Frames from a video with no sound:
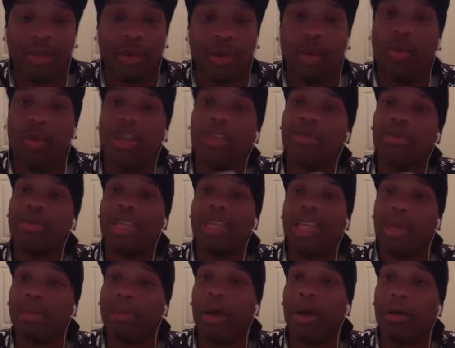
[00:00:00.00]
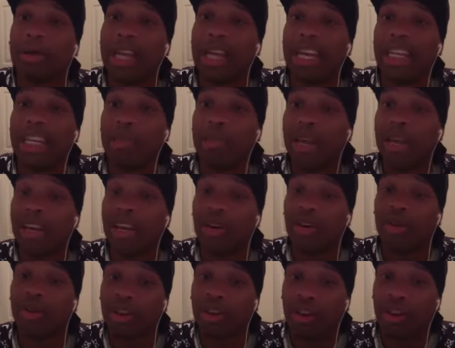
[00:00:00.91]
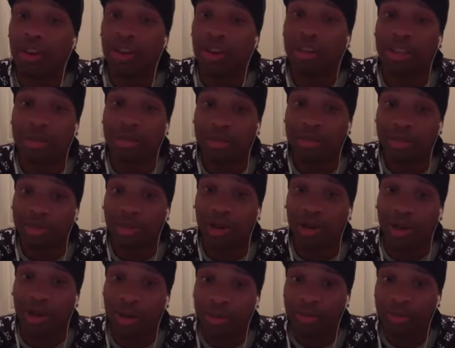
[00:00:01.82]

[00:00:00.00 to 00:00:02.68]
what do you think about candy paint on cars, Paul?